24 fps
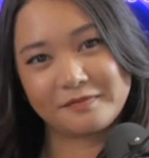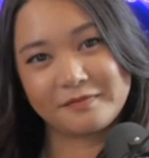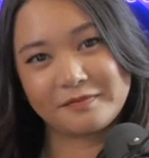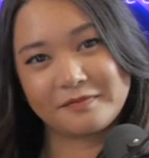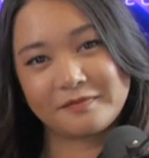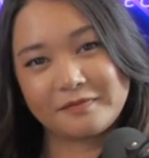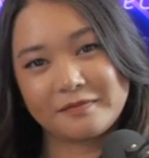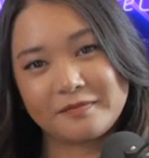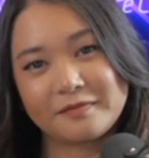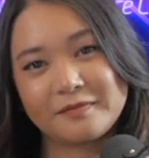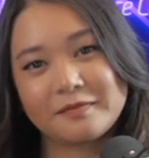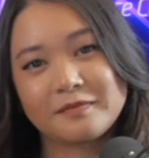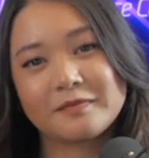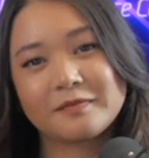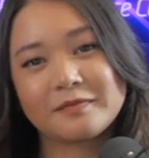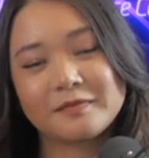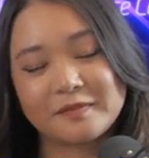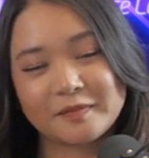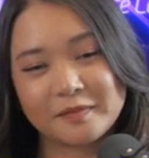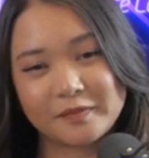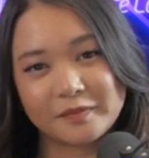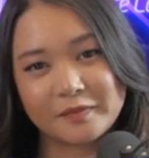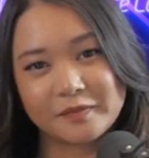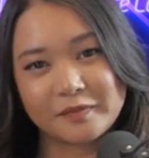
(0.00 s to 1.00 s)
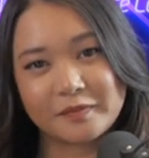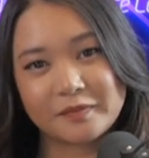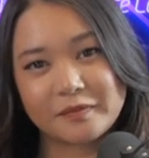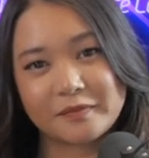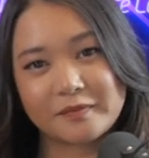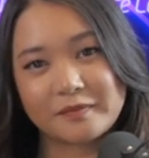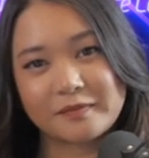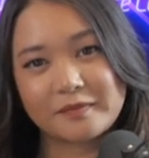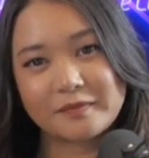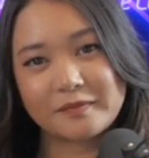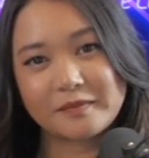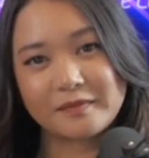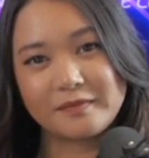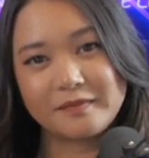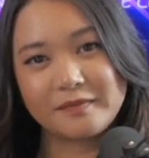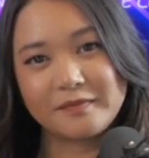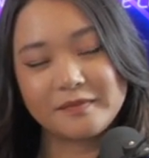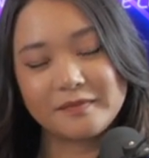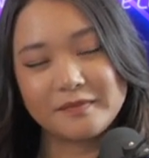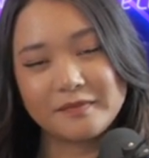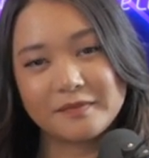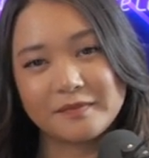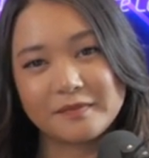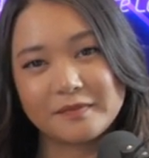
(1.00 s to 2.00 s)

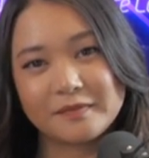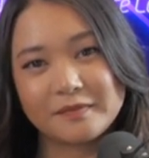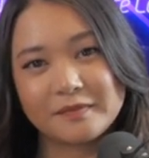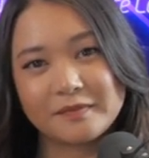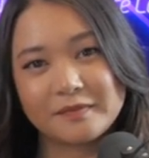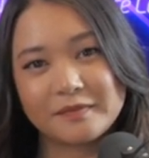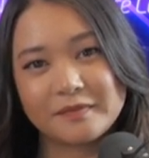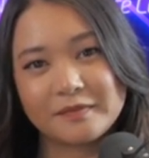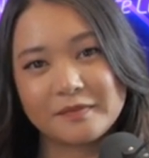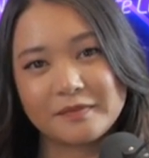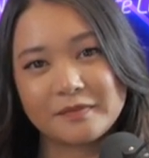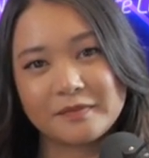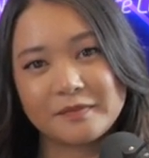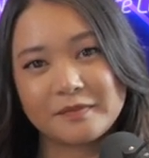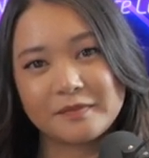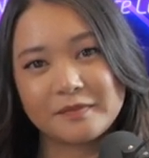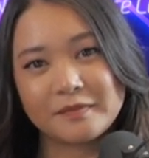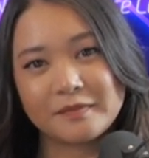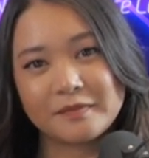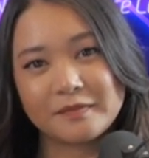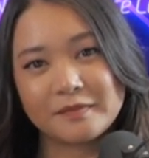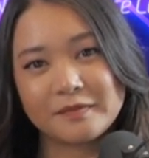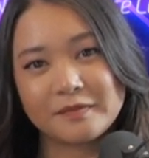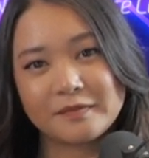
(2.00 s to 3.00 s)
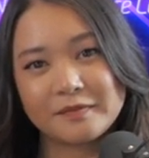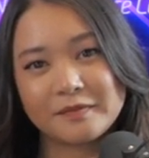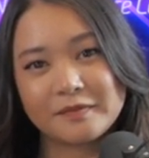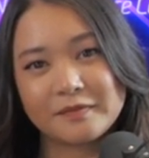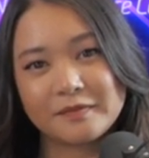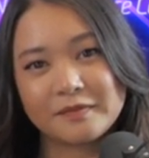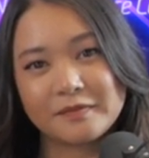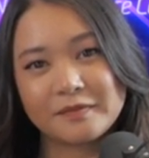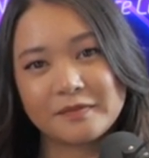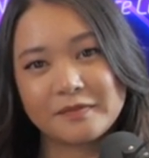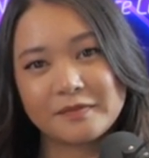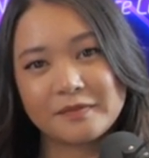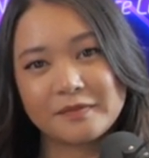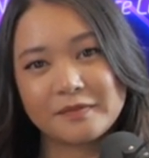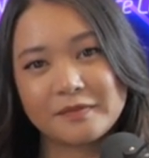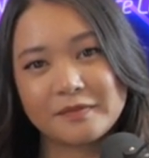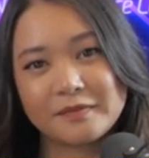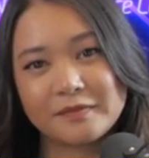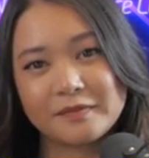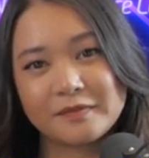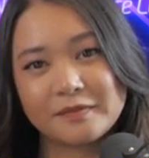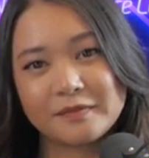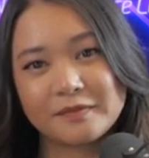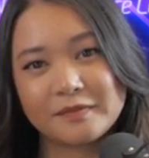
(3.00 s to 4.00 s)

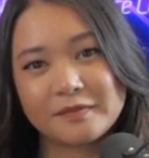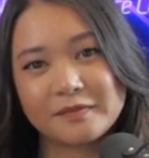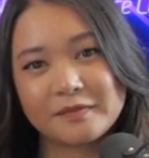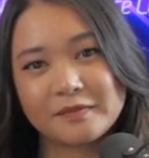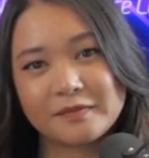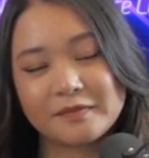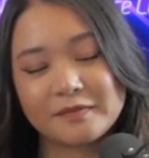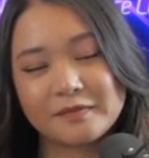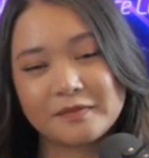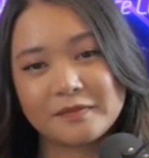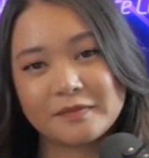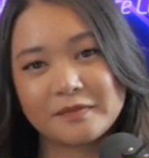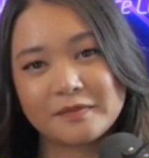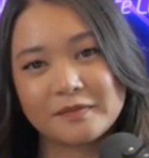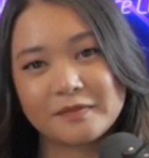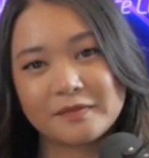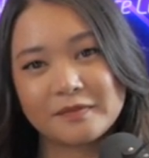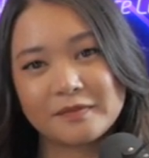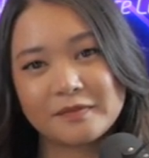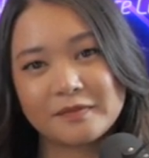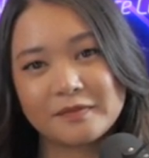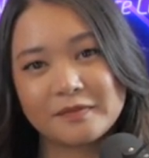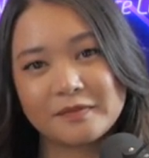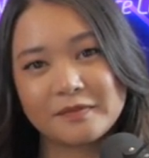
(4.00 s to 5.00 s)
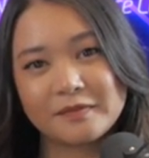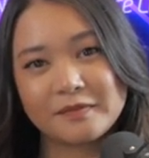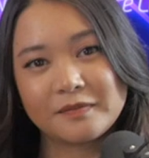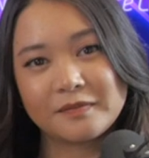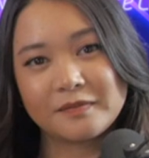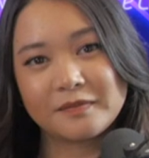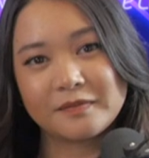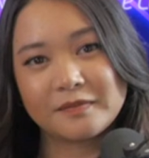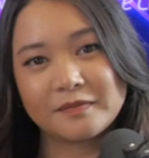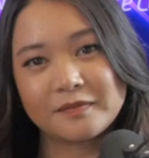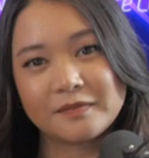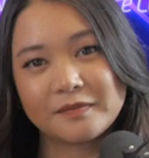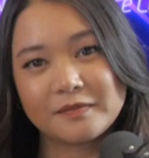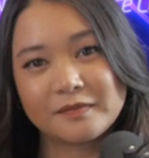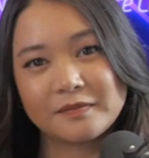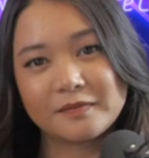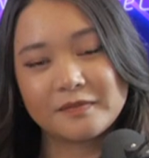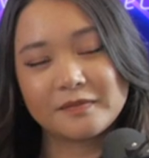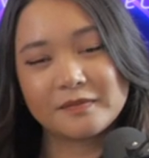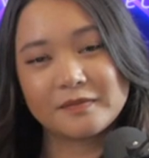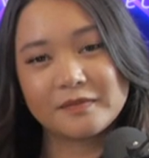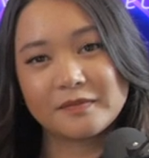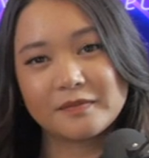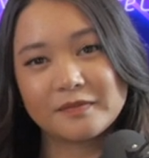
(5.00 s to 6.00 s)

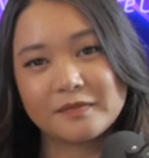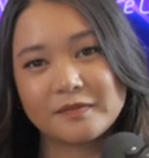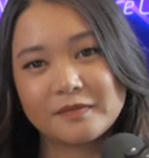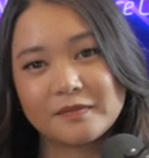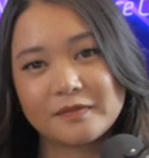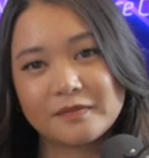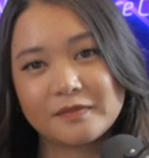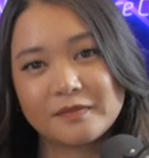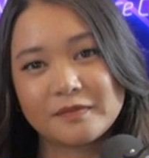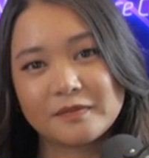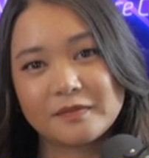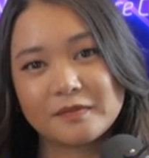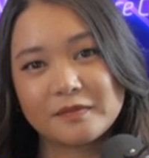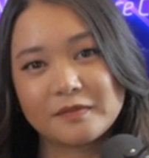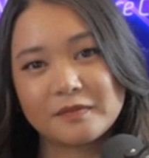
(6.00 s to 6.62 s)
The person shown says nothing.